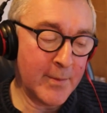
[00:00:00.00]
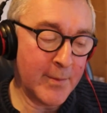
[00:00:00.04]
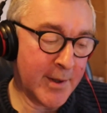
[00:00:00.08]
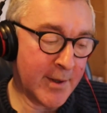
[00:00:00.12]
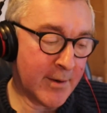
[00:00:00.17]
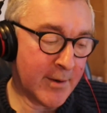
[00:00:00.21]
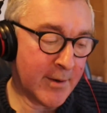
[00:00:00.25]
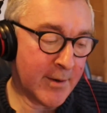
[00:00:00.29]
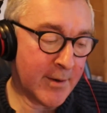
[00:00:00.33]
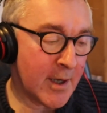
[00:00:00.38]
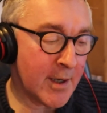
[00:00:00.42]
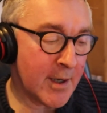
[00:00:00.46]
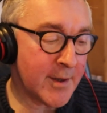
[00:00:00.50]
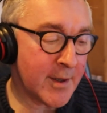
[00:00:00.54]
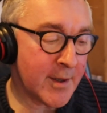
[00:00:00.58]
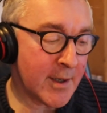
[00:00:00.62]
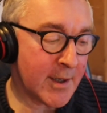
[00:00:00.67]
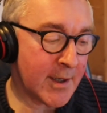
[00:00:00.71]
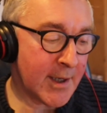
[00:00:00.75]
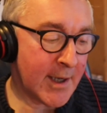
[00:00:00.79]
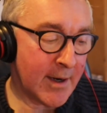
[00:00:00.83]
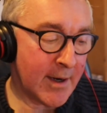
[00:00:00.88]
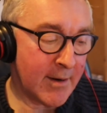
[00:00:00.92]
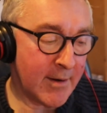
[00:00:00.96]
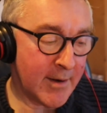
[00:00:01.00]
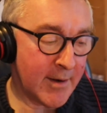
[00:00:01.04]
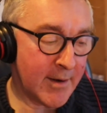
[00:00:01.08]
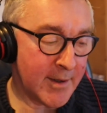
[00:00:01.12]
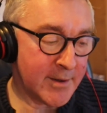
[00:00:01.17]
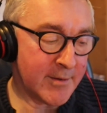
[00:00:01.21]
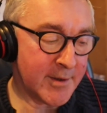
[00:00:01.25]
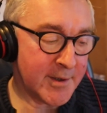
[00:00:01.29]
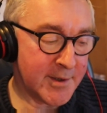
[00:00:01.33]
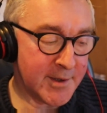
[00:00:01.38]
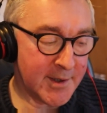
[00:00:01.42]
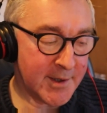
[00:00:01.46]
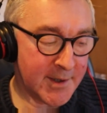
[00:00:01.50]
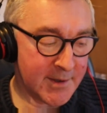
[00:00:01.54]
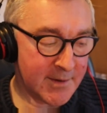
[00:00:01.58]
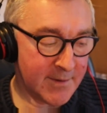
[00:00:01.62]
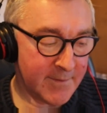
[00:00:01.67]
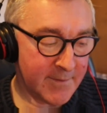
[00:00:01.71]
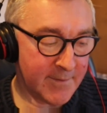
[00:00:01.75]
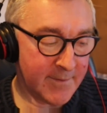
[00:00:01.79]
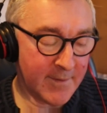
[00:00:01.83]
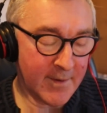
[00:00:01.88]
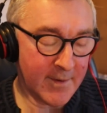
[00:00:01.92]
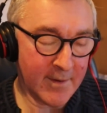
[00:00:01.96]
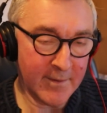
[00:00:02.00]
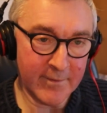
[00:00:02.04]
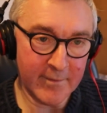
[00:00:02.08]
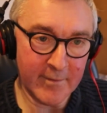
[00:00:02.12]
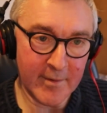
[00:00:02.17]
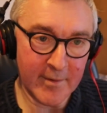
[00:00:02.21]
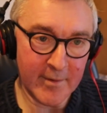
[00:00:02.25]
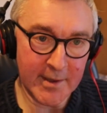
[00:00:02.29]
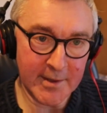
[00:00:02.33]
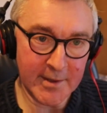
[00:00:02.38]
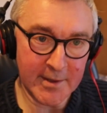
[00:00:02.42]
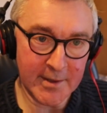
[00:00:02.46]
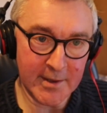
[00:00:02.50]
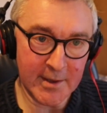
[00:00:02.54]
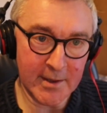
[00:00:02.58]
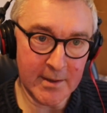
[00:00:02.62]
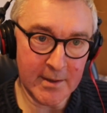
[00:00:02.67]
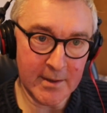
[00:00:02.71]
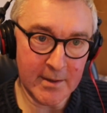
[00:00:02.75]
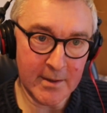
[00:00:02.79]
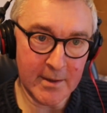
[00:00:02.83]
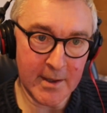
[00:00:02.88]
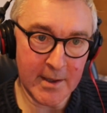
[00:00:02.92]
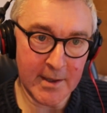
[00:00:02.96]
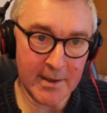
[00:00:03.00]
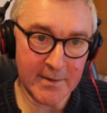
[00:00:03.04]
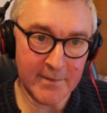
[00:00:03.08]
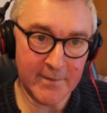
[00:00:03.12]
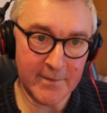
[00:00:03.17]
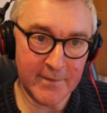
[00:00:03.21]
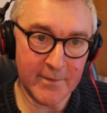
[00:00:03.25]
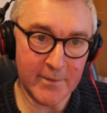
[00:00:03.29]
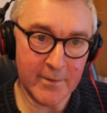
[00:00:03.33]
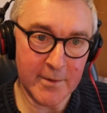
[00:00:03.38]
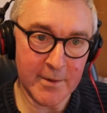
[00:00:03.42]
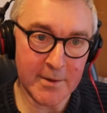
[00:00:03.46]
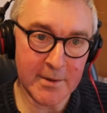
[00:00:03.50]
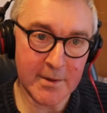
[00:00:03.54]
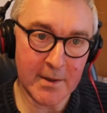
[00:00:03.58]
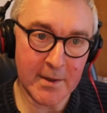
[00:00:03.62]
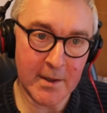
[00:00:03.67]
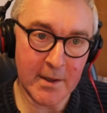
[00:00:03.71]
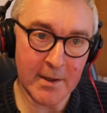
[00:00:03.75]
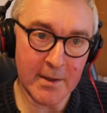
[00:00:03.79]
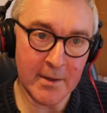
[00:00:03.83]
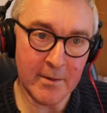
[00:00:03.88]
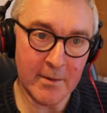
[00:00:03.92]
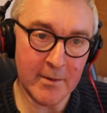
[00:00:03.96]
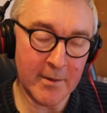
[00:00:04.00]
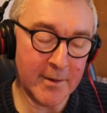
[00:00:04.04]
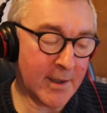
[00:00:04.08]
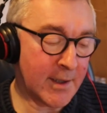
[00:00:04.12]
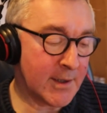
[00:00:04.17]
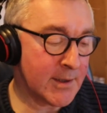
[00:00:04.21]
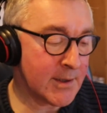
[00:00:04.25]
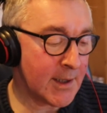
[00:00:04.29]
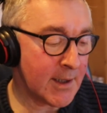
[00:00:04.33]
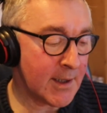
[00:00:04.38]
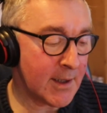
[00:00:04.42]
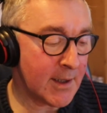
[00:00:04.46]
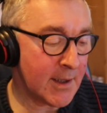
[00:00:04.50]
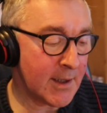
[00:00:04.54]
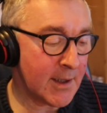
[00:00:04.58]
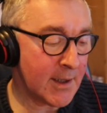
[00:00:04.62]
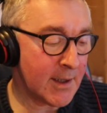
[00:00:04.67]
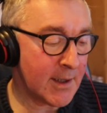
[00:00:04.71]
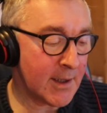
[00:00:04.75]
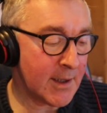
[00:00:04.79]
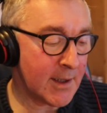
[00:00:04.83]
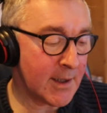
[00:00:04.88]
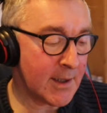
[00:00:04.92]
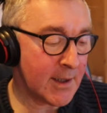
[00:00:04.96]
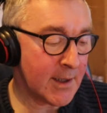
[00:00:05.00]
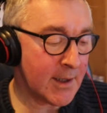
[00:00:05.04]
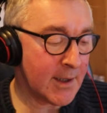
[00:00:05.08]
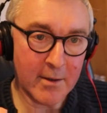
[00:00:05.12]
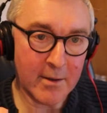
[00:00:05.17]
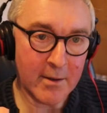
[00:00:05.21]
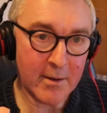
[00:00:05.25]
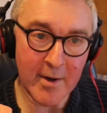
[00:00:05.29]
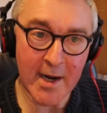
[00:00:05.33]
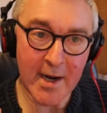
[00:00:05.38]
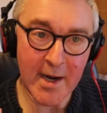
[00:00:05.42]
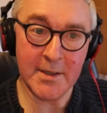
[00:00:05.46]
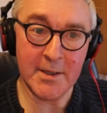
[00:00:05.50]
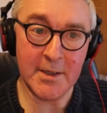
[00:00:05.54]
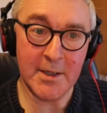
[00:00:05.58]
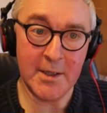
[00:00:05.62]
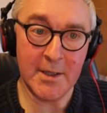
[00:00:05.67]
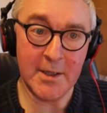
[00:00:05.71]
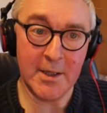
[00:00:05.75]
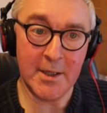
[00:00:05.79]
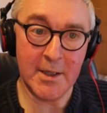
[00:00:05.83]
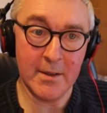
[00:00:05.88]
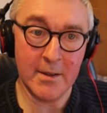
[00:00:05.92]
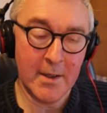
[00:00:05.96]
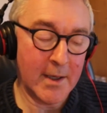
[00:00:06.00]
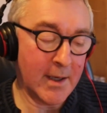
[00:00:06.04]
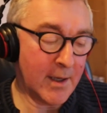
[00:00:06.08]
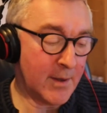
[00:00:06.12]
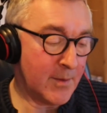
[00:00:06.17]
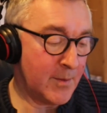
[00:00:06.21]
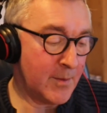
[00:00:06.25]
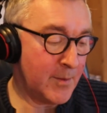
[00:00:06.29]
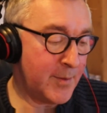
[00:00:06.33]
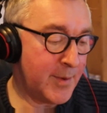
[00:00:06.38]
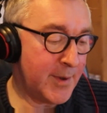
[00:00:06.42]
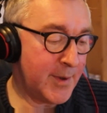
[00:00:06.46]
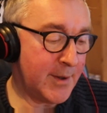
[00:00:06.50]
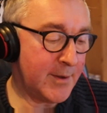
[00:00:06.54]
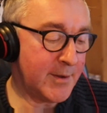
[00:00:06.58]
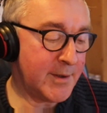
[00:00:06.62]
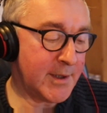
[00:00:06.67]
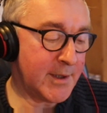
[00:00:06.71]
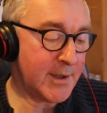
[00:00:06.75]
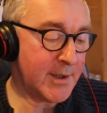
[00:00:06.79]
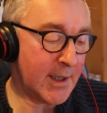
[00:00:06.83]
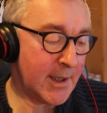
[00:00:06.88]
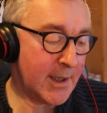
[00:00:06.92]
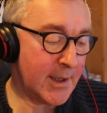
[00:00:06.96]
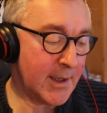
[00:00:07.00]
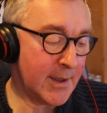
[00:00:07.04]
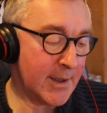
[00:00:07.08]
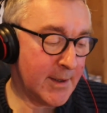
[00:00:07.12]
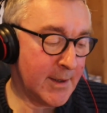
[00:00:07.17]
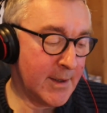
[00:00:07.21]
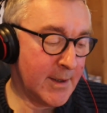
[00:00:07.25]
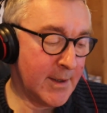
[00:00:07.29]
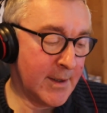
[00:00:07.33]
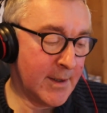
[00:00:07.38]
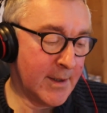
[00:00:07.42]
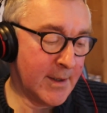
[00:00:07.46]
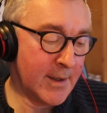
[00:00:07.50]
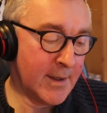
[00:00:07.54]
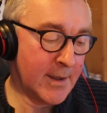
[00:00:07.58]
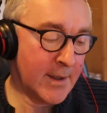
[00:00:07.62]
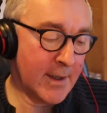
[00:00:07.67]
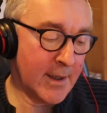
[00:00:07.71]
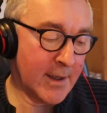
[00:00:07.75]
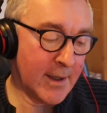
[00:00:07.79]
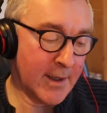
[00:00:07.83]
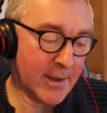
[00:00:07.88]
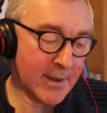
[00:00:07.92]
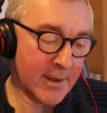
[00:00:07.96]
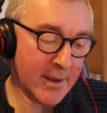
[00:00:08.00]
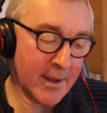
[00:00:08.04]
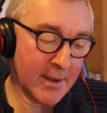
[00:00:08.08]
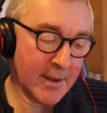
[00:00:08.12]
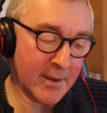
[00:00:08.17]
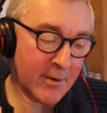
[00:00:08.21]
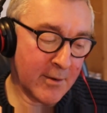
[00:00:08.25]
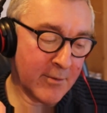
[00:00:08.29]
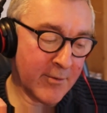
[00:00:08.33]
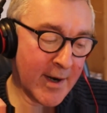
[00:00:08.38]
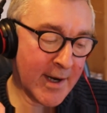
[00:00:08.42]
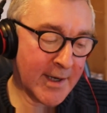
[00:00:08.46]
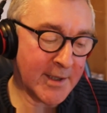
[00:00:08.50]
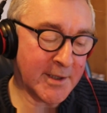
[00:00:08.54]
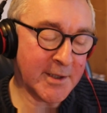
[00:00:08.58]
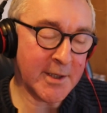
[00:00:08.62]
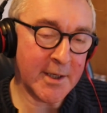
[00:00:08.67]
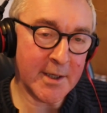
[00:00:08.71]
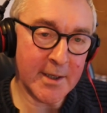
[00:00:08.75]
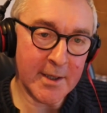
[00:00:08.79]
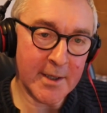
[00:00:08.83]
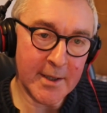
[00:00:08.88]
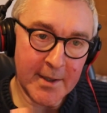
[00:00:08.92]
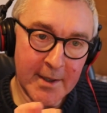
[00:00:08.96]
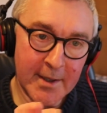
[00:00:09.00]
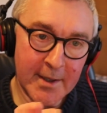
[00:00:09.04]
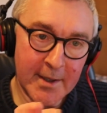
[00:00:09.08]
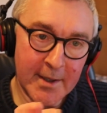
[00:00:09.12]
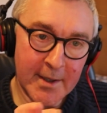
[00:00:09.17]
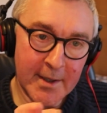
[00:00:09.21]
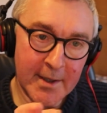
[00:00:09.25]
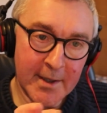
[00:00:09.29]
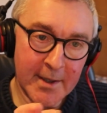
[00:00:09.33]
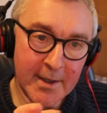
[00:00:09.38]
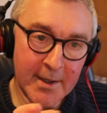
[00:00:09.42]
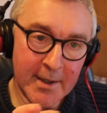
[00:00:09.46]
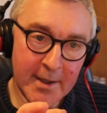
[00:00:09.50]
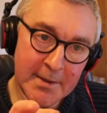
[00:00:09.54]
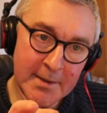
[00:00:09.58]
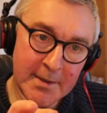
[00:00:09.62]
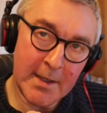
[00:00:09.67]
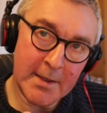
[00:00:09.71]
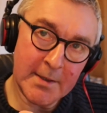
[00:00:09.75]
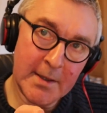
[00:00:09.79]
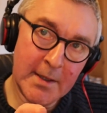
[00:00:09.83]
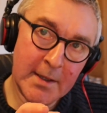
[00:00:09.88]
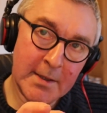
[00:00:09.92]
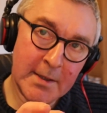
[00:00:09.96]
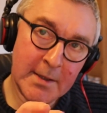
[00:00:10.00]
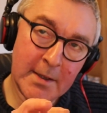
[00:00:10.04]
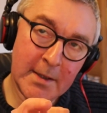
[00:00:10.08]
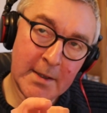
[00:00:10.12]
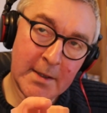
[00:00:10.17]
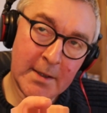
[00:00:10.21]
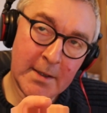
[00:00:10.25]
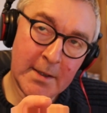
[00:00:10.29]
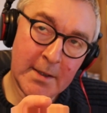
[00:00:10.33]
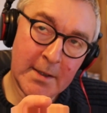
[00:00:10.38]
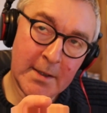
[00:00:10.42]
But there are other characteristics of, of writing that has force and there are things like grandeur and beauty and and grandeur is is is